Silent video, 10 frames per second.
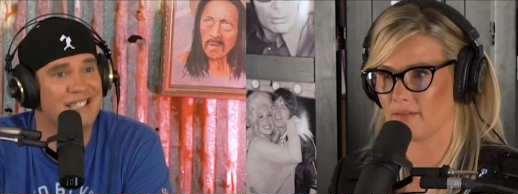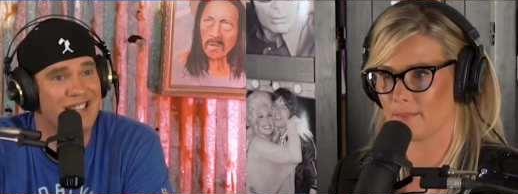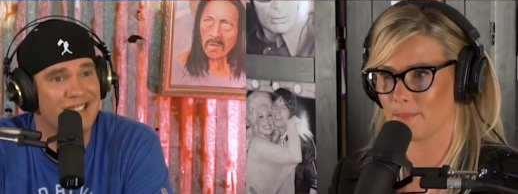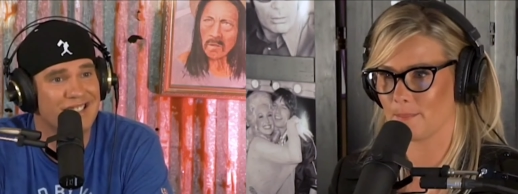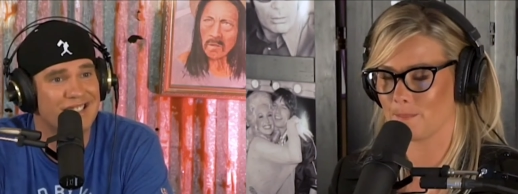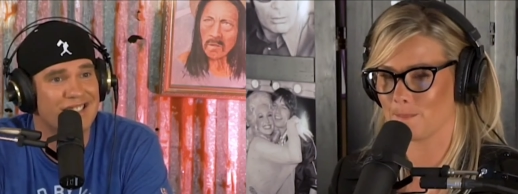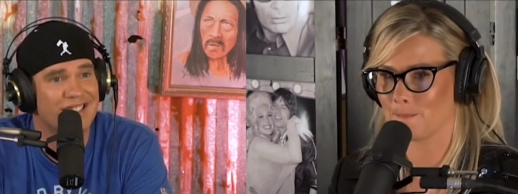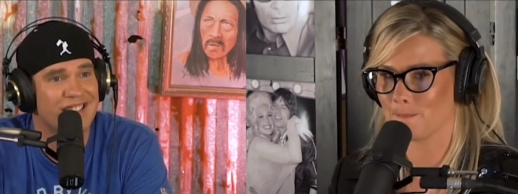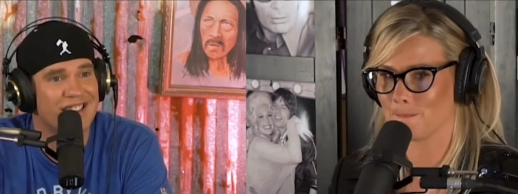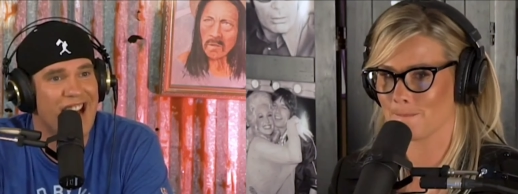Speaker 1: Does it?
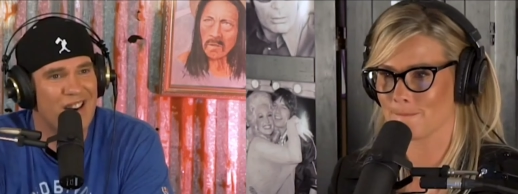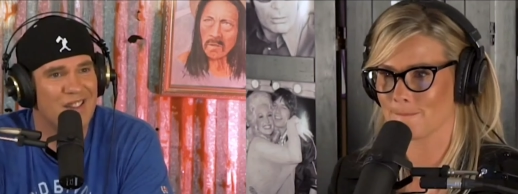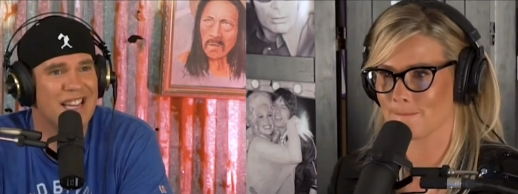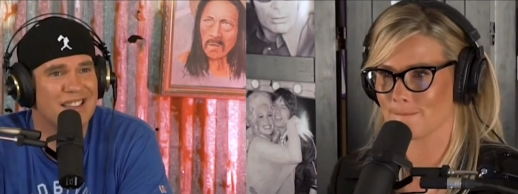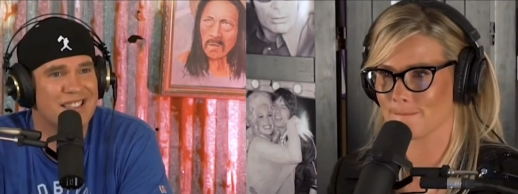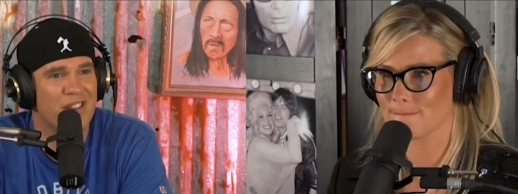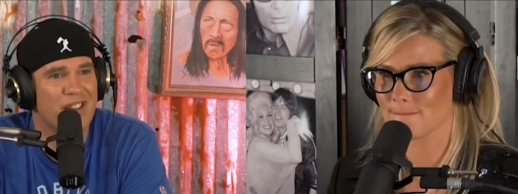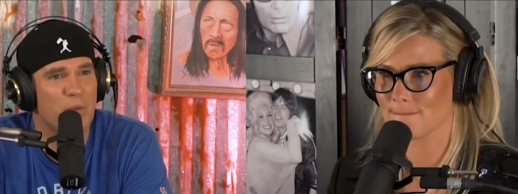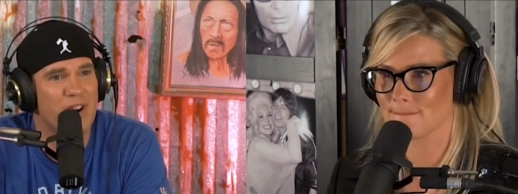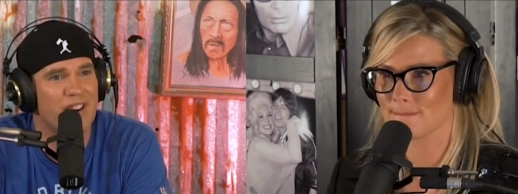I don't think it looks
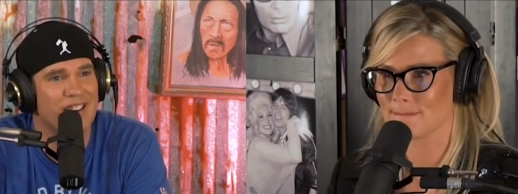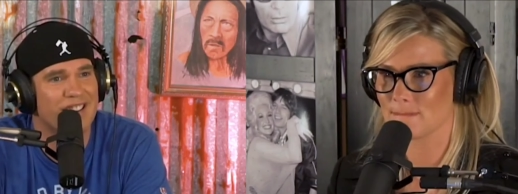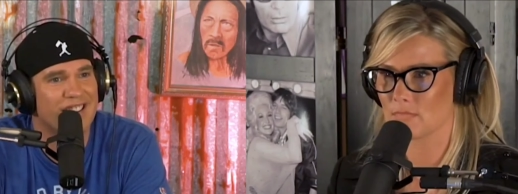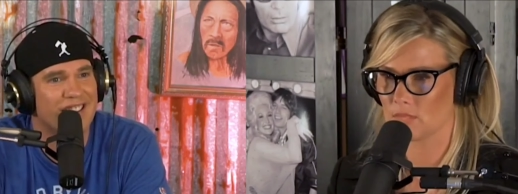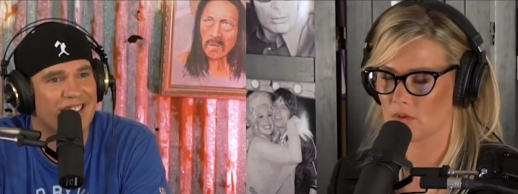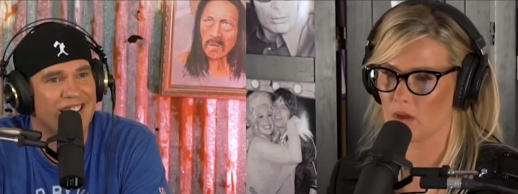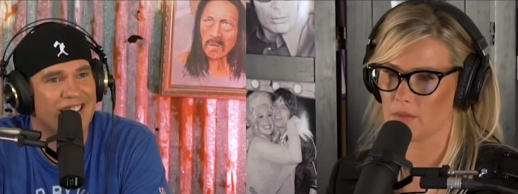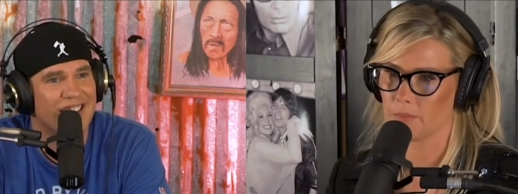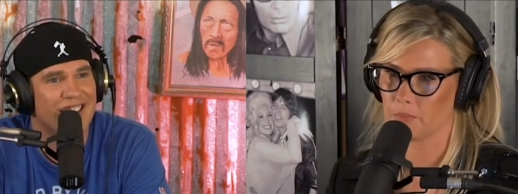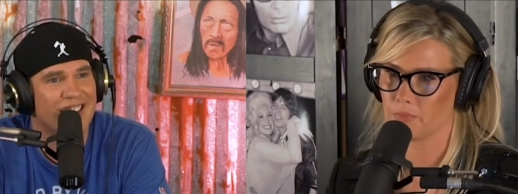all that weird.
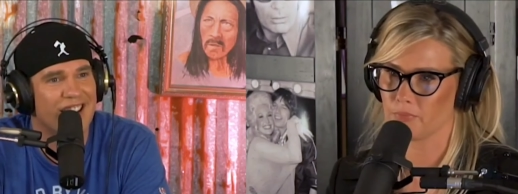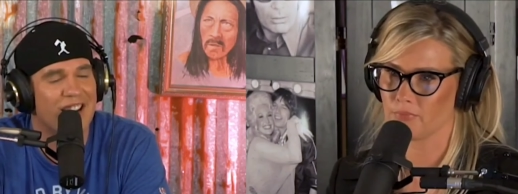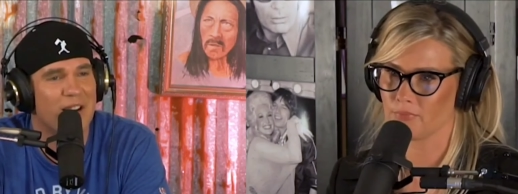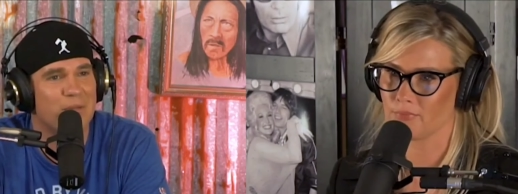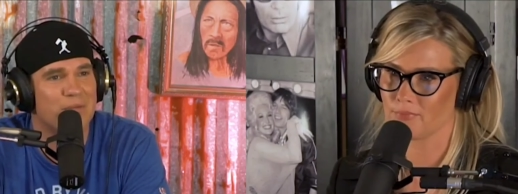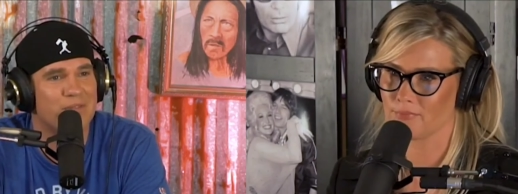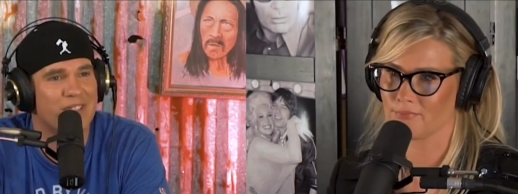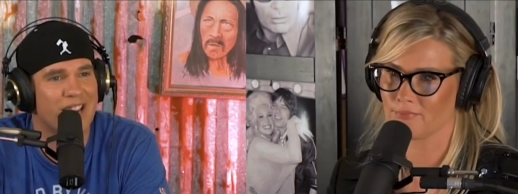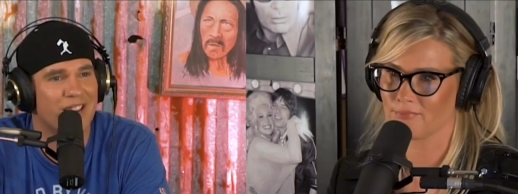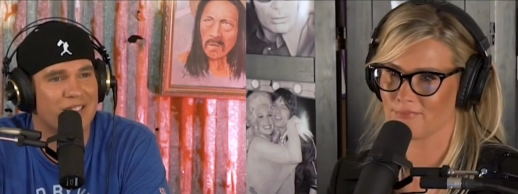Okay. Um,
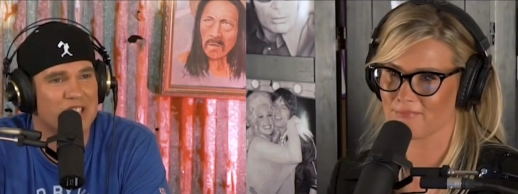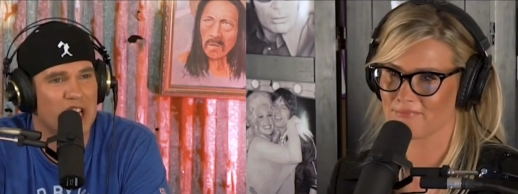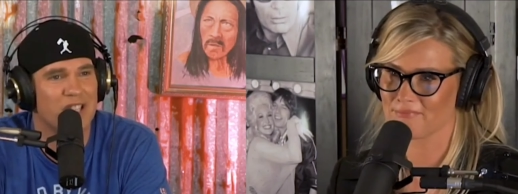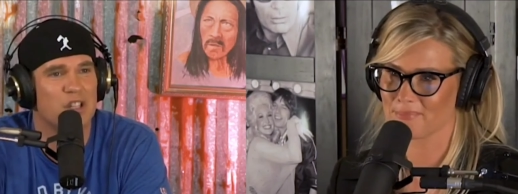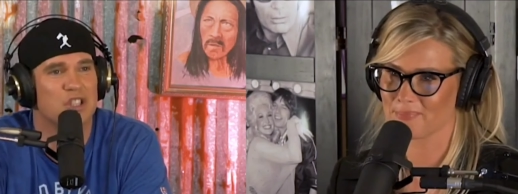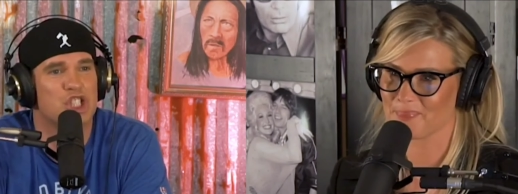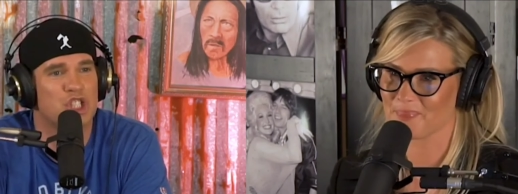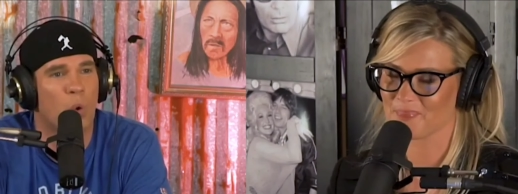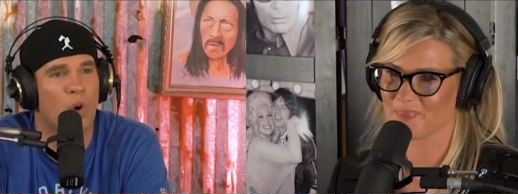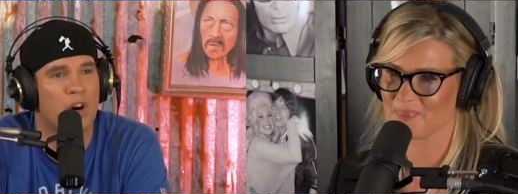you know, a little
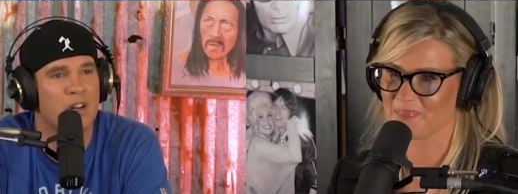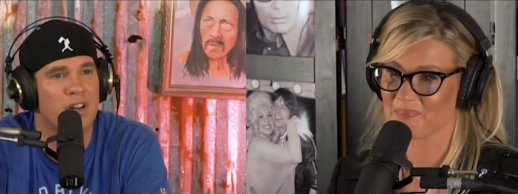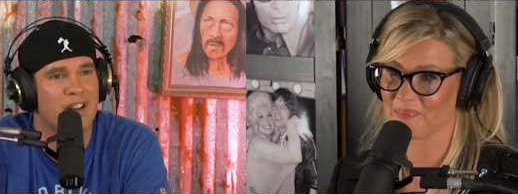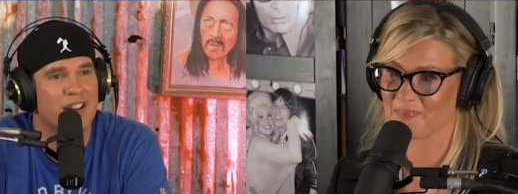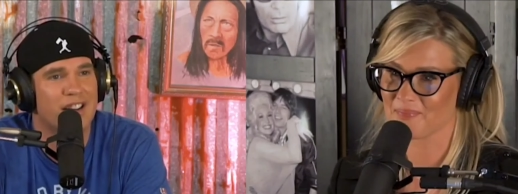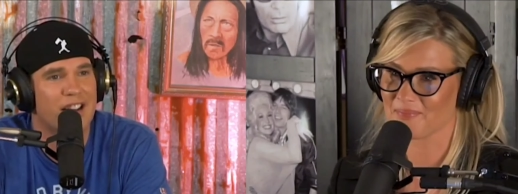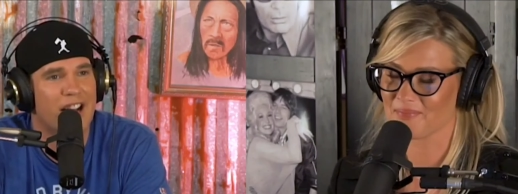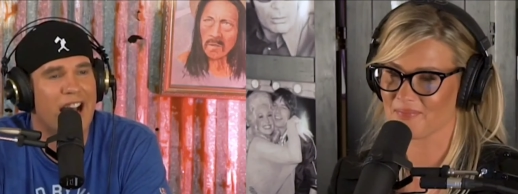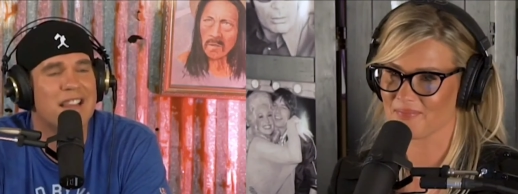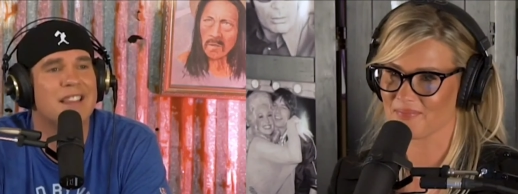shorn,
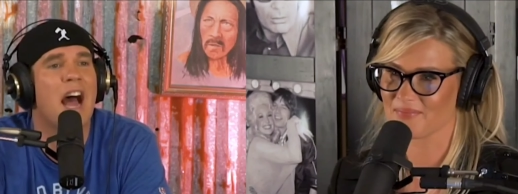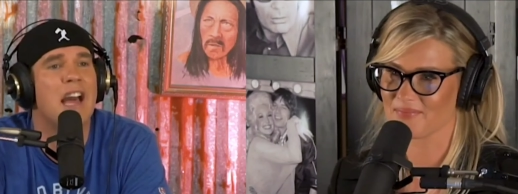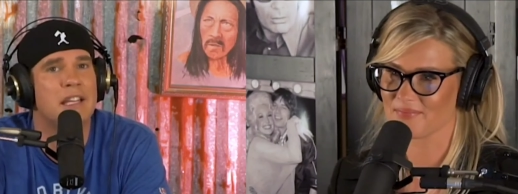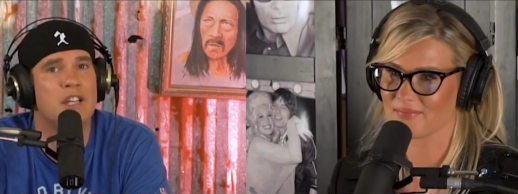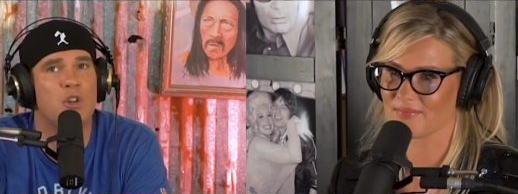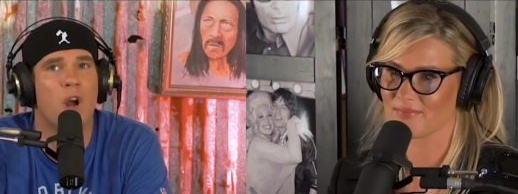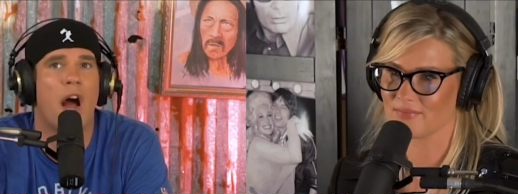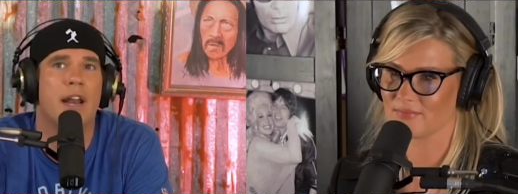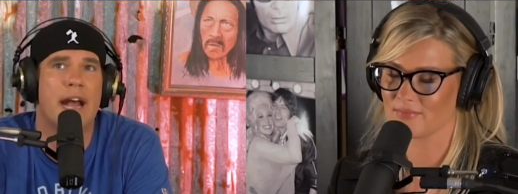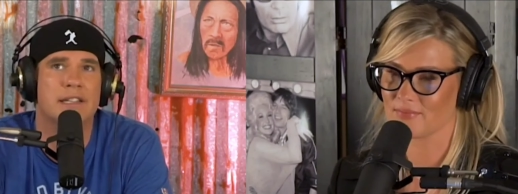uh, I think I think you
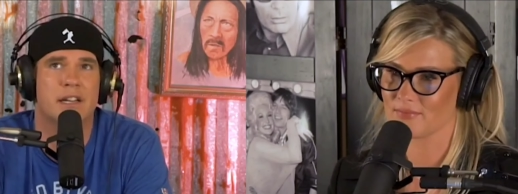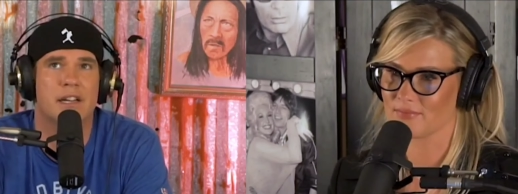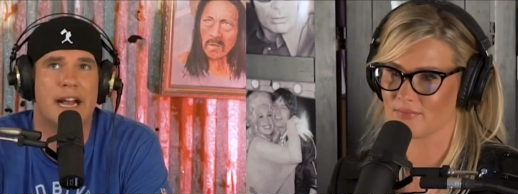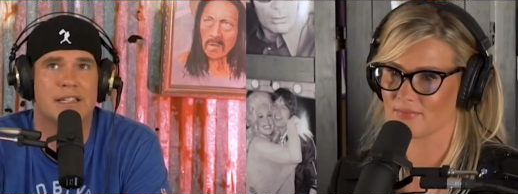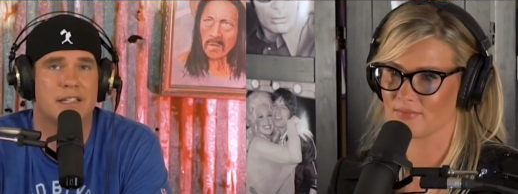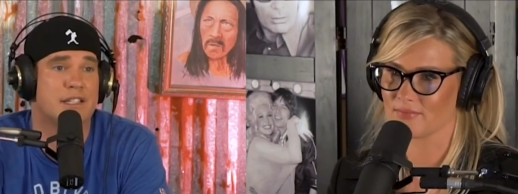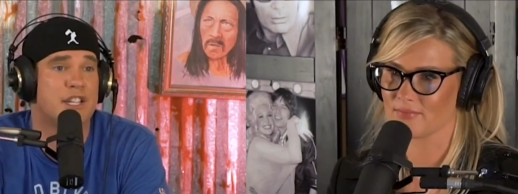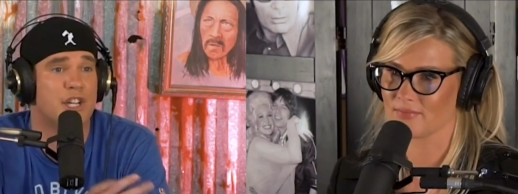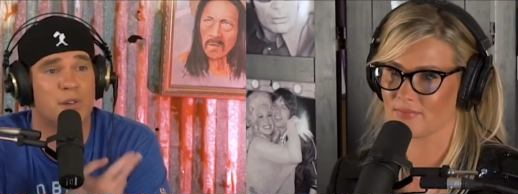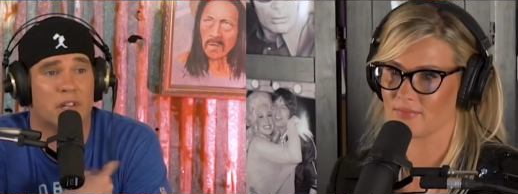got it as a as a
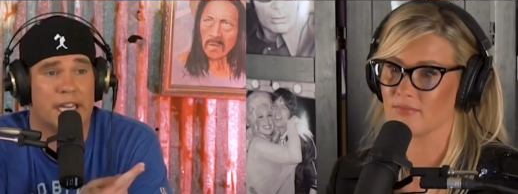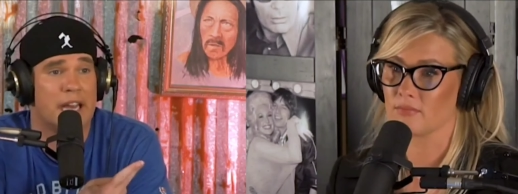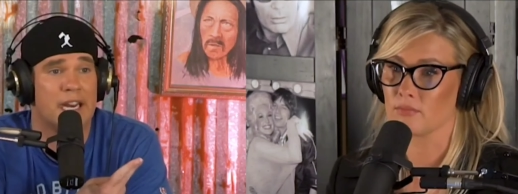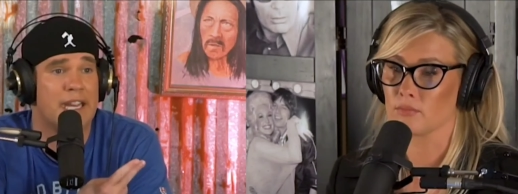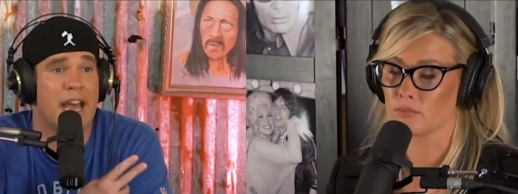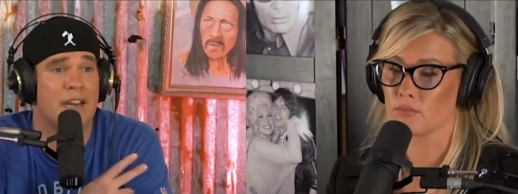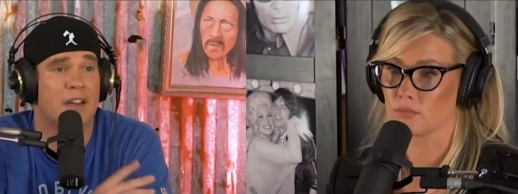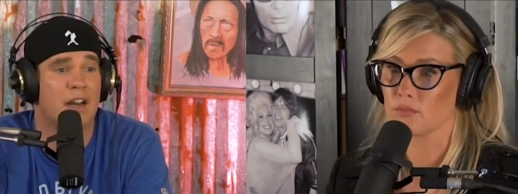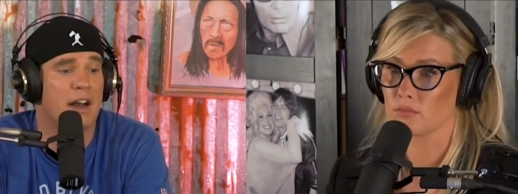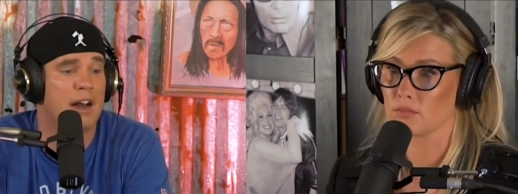dude. Like, and
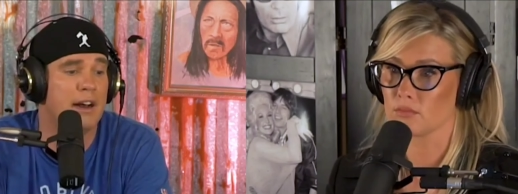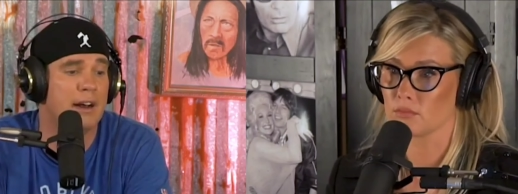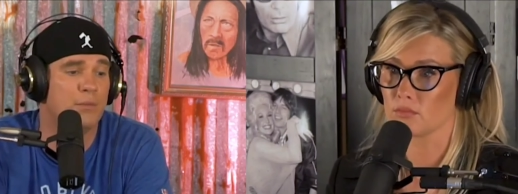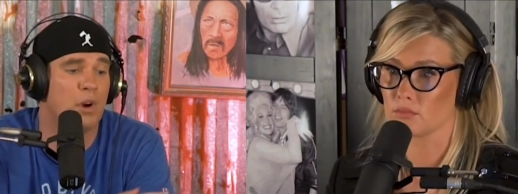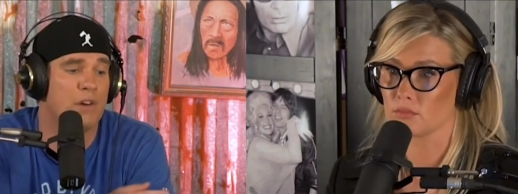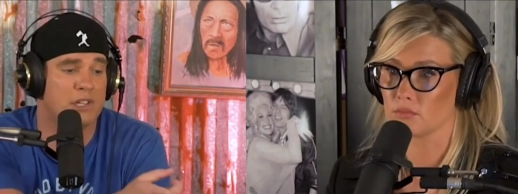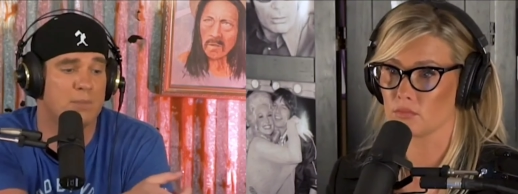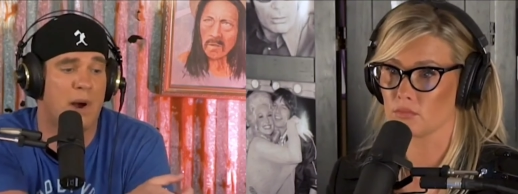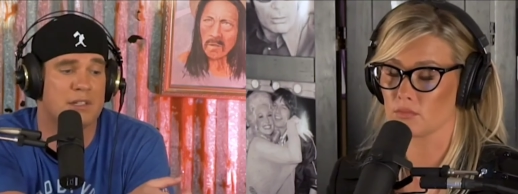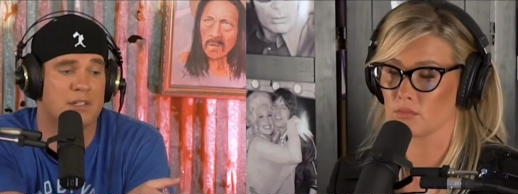again, uh, one of our
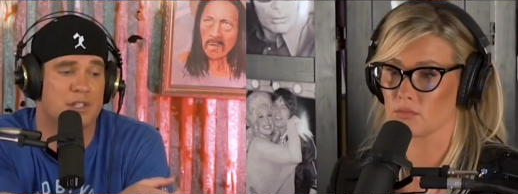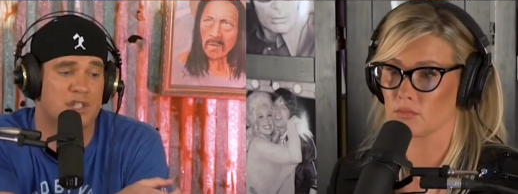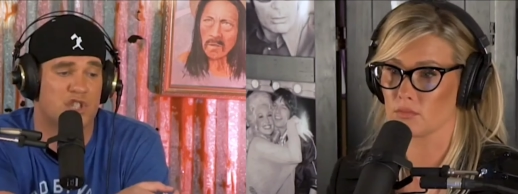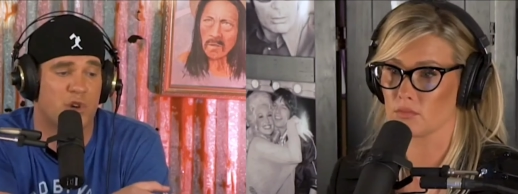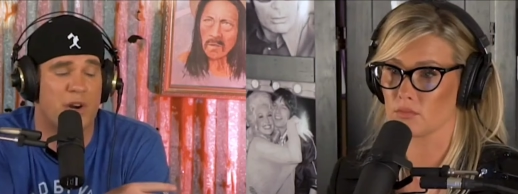sponsors is